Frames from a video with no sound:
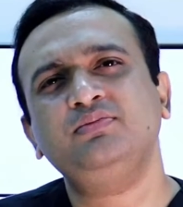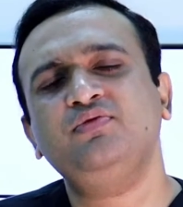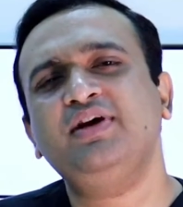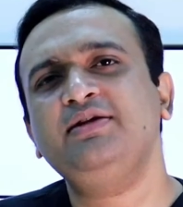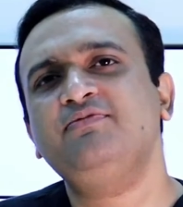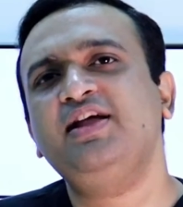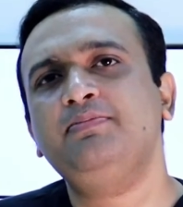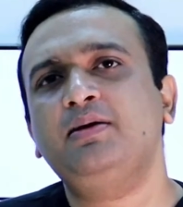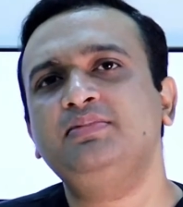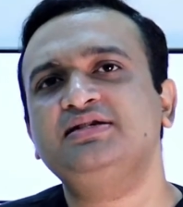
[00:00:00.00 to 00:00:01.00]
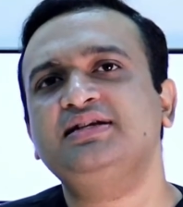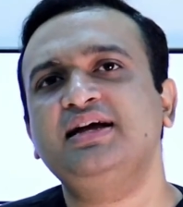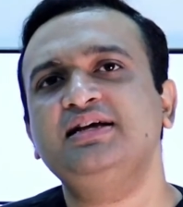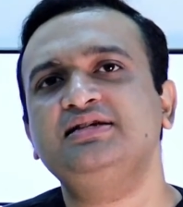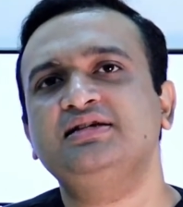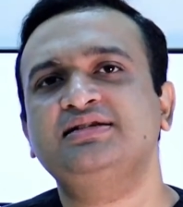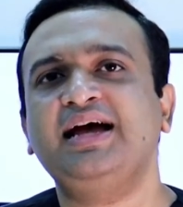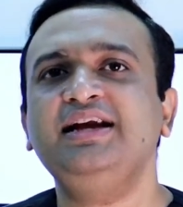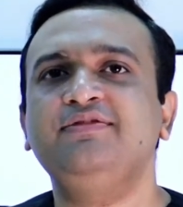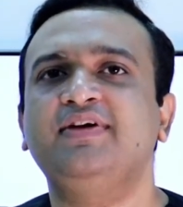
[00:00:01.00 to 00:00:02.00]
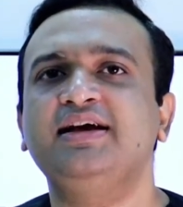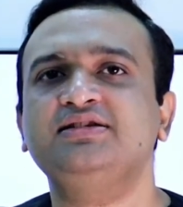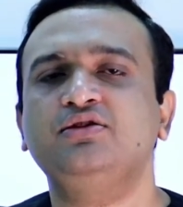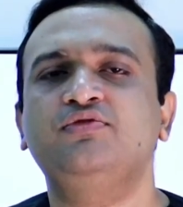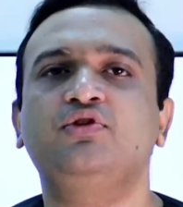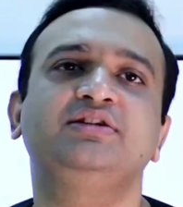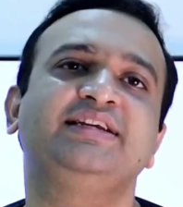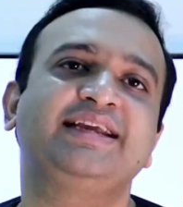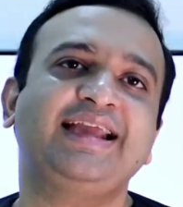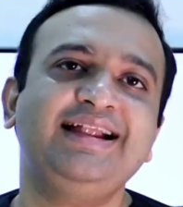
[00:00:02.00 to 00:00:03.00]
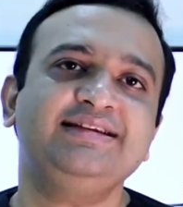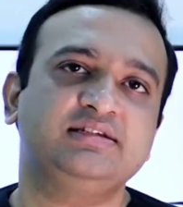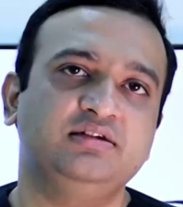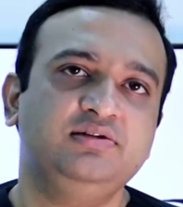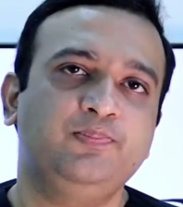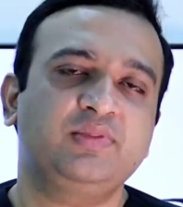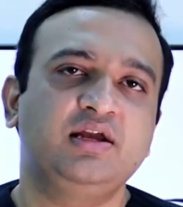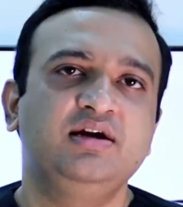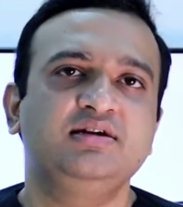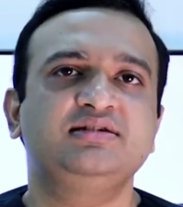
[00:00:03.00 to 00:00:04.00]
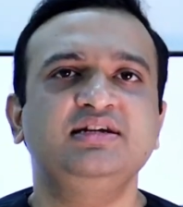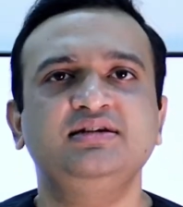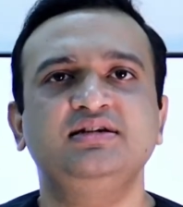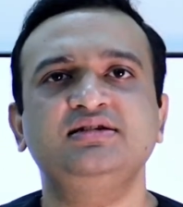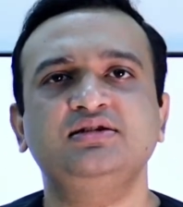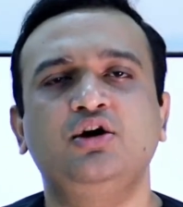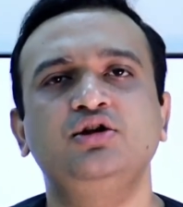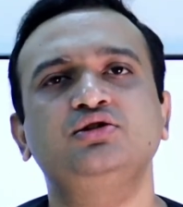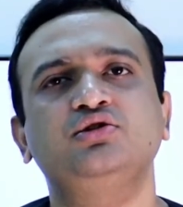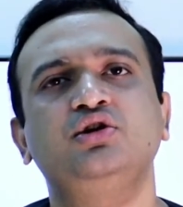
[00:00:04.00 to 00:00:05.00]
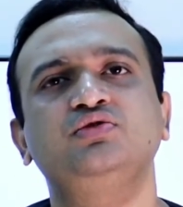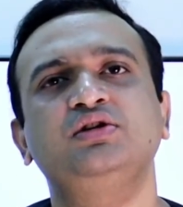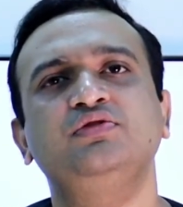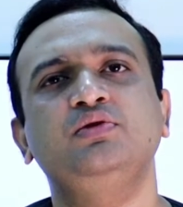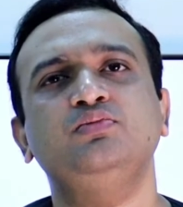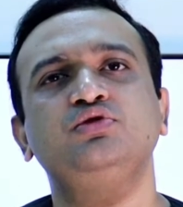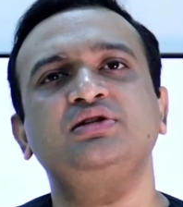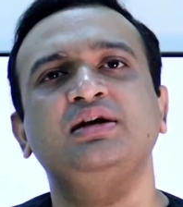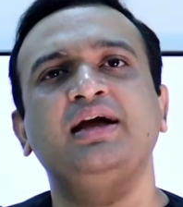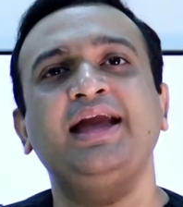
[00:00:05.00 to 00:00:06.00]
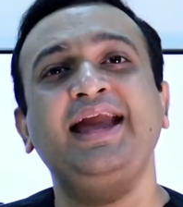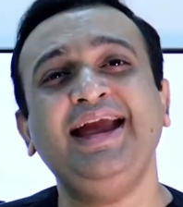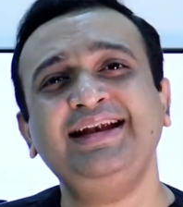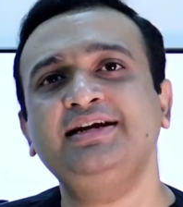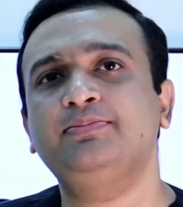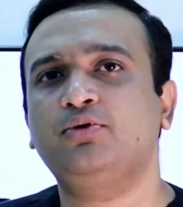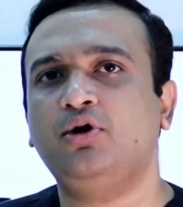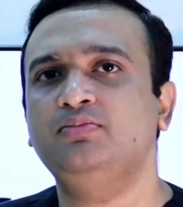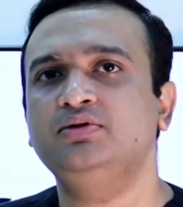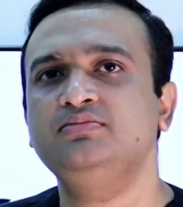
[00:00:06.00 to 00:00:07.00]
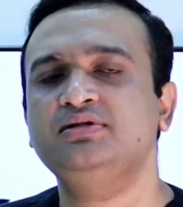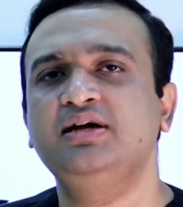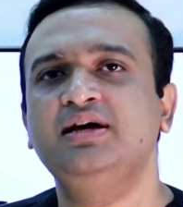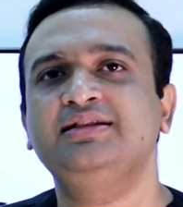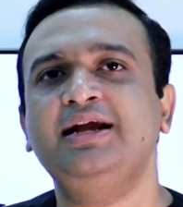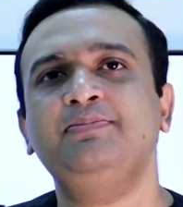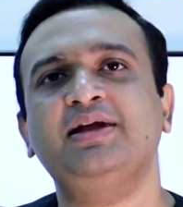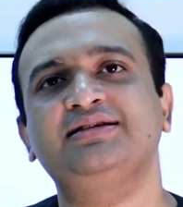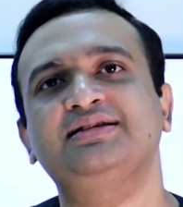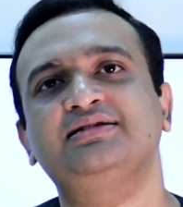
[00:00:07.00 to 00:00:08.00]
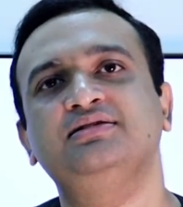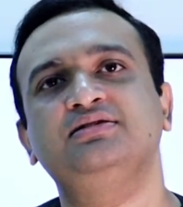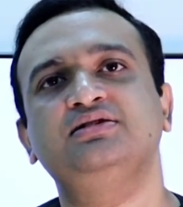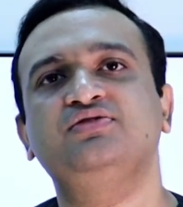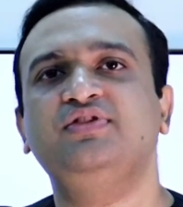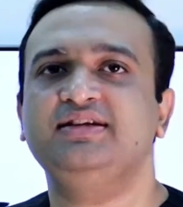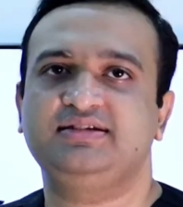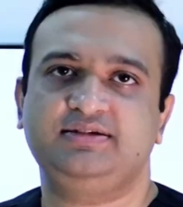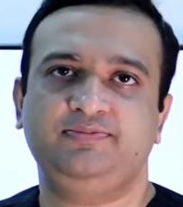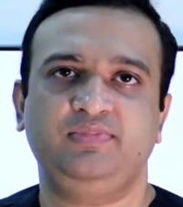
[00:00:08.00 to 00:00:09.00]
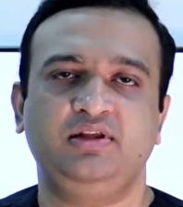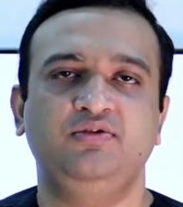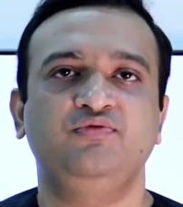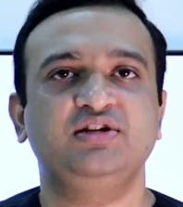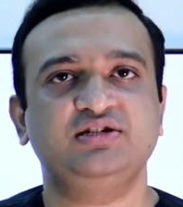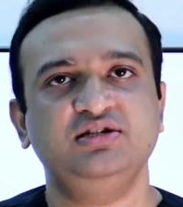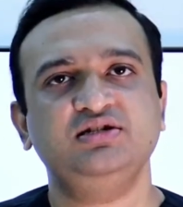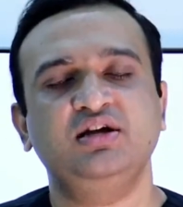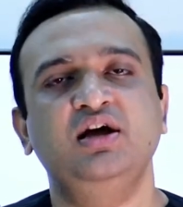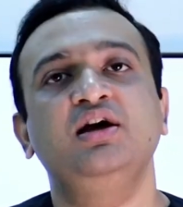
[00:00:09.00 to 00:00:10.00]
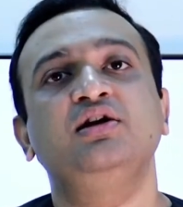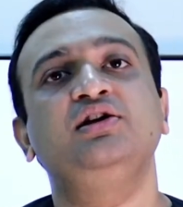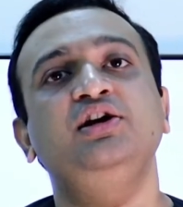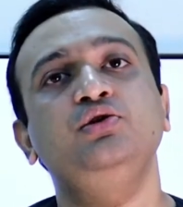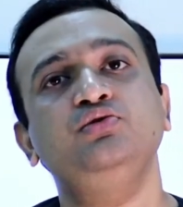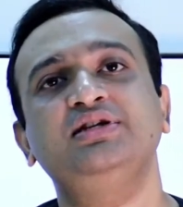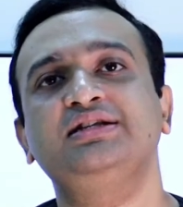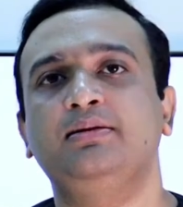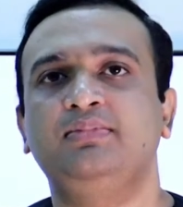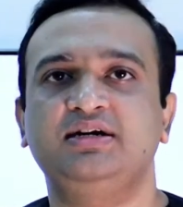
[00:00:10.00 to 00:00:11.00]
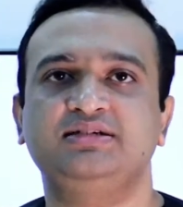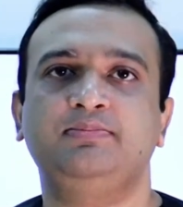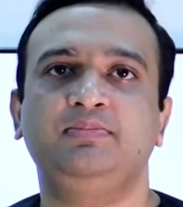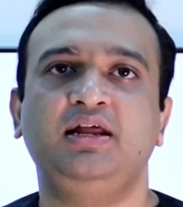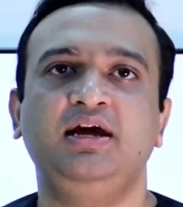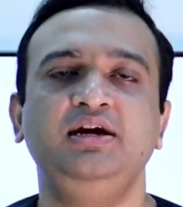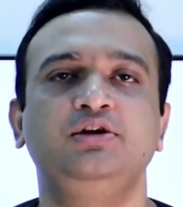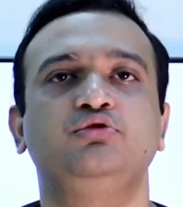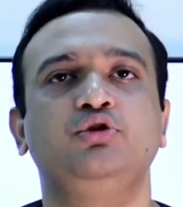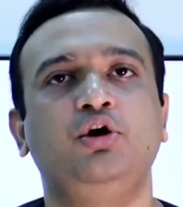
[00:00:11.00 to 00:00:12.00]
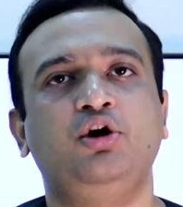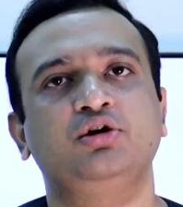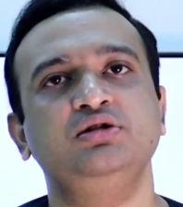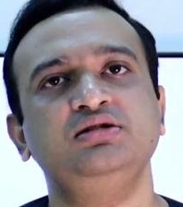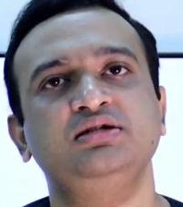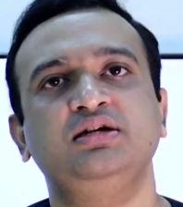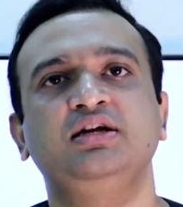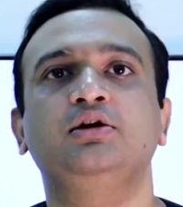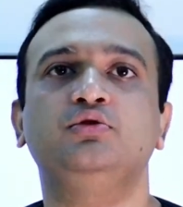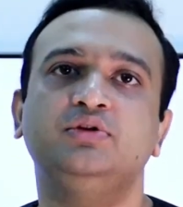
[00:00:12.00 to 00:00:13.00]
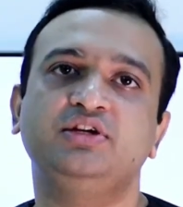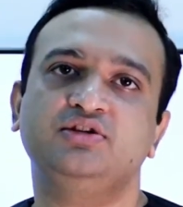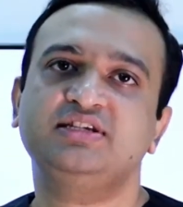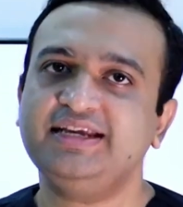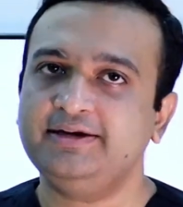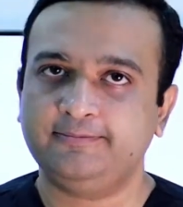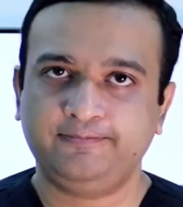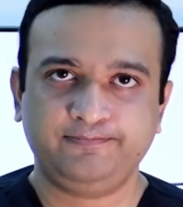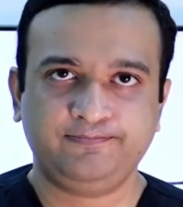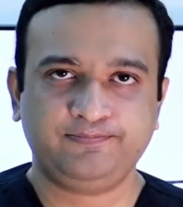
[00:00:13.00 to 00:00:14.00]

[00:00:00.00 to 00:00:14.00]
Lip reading: from the very well publicized side effects of causing cancer, cigarettes also cause one of the most hated problems that plastic surgeons face, which is reducing the blood supply to your organs, including your skin.